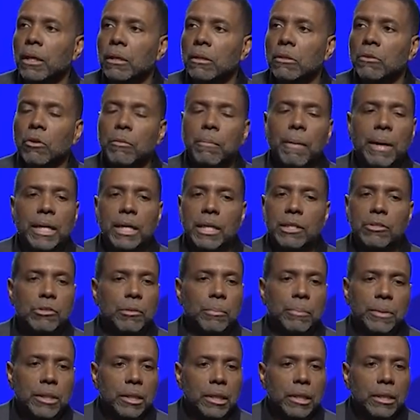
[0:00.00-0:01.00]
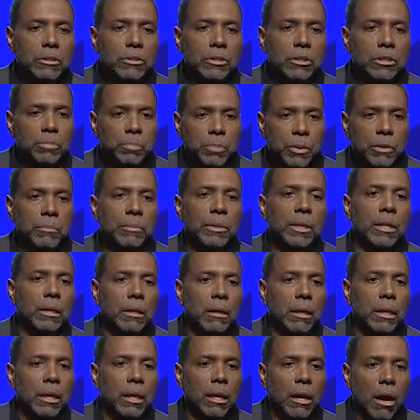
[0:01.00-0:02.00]
Nobody needs to be there. Just put me in
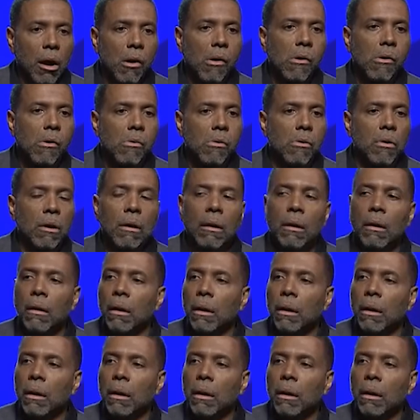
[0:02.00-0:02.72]
a, in a hole.